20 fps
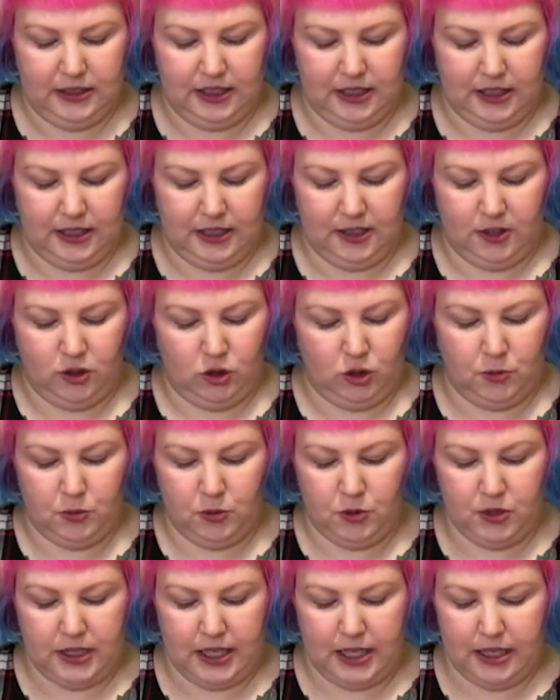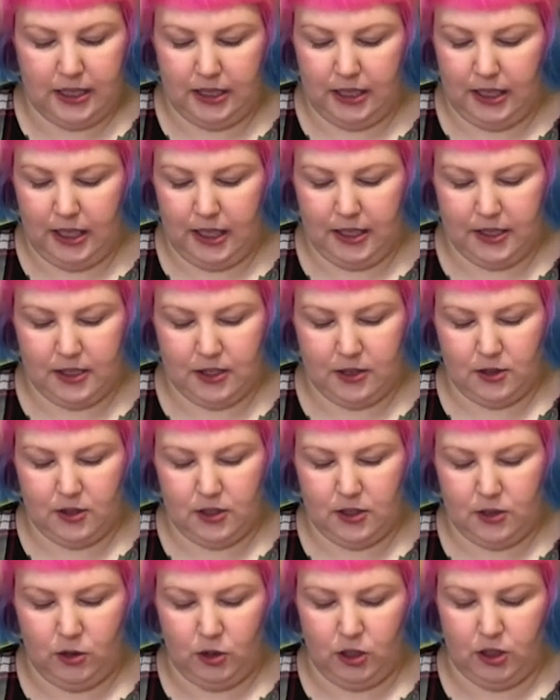normal standard cut. So it's
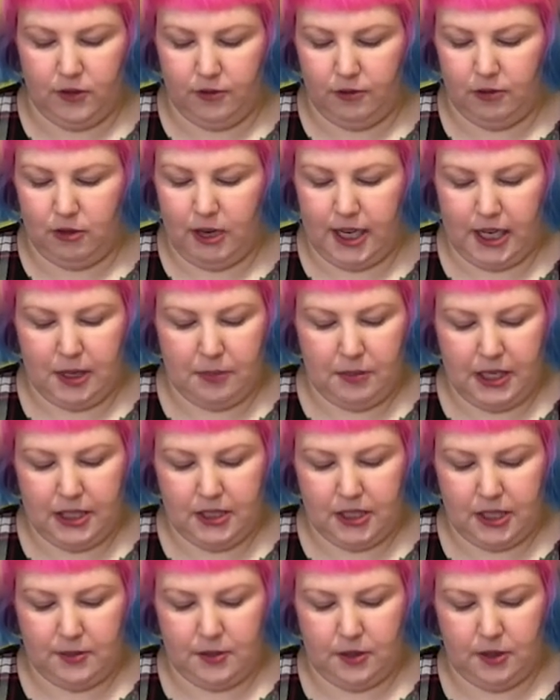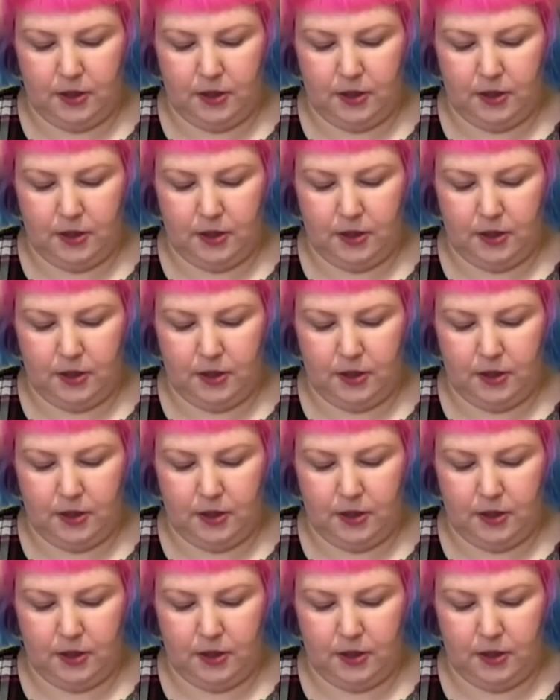still got a variety of piece shapes.